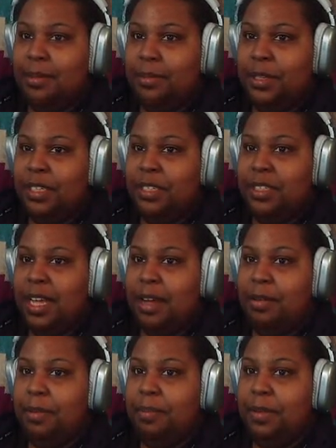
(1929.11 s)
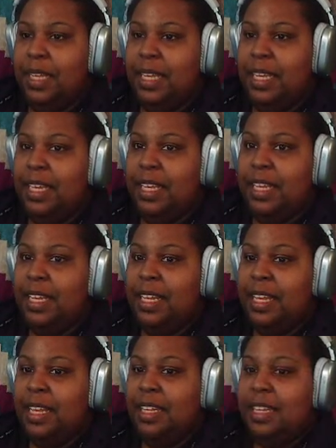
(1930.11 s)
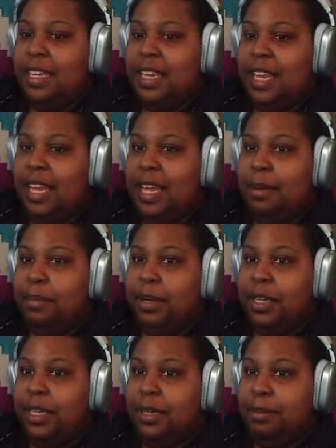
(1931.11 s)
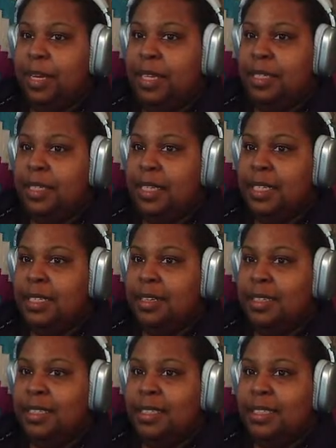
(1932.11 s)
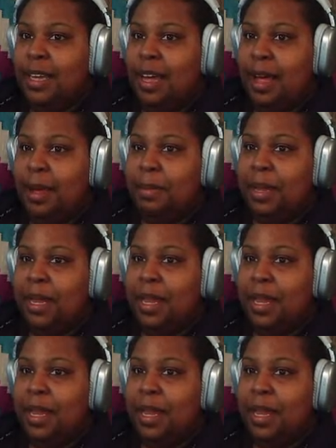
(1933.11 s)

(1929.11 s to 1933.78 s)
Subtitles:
which that would be the hamburger button that's on the top